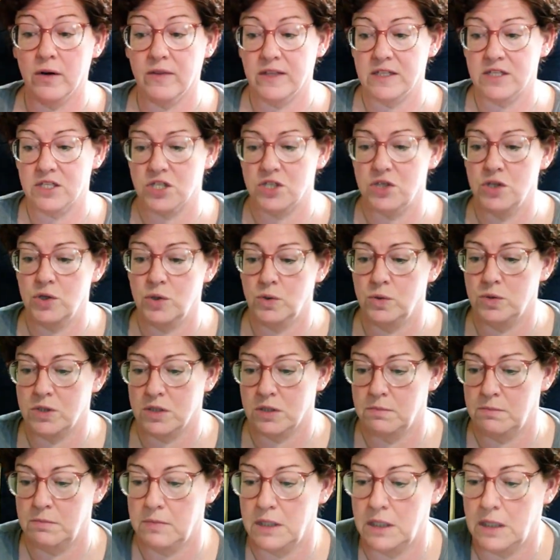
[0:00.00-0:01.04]
that's new to
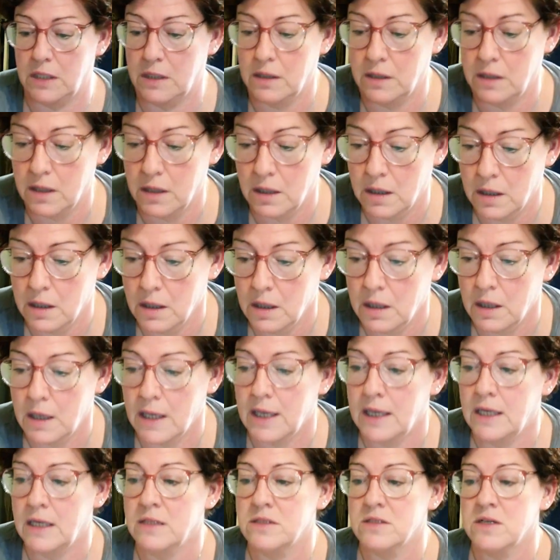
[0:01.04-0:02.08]
me,
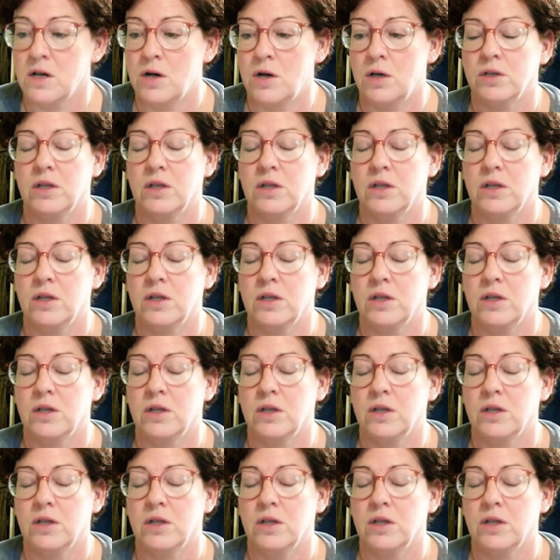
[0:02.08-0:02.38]
and it's called